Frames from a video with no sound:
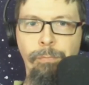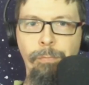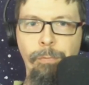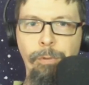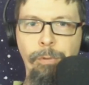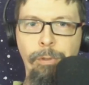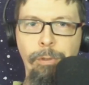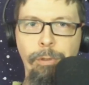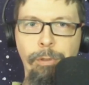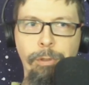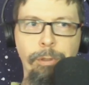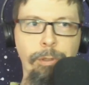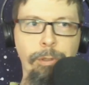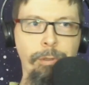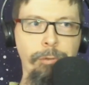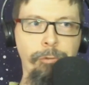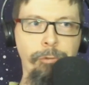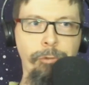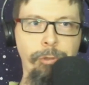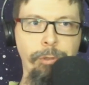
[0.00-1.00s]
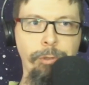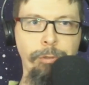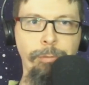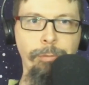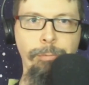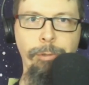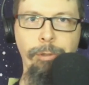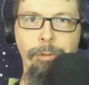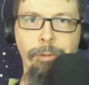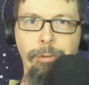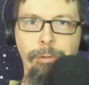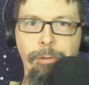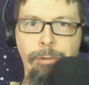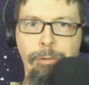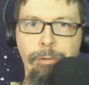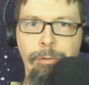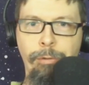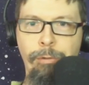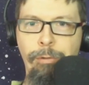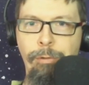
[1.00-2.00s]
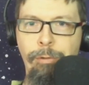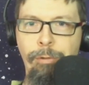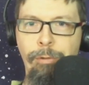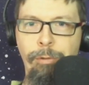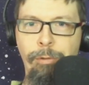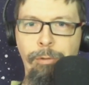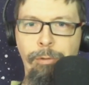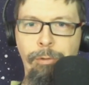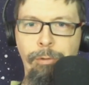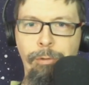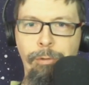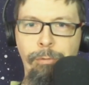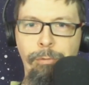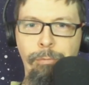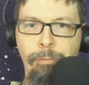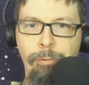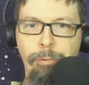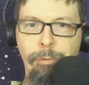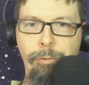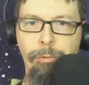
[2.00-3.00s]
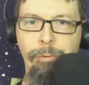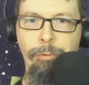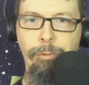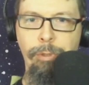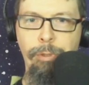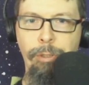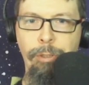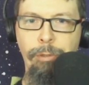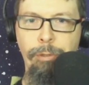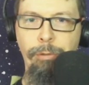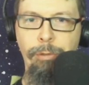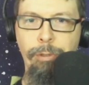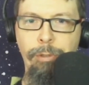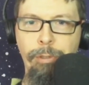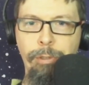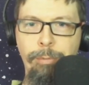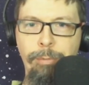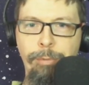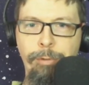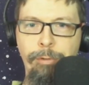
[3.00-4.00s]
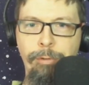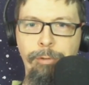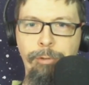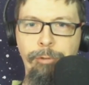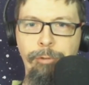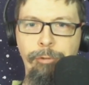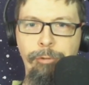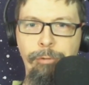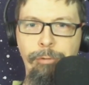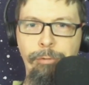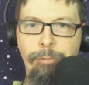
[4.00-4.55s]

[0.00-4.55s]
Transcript: Okay, I need to check something real quick here in the comics edition.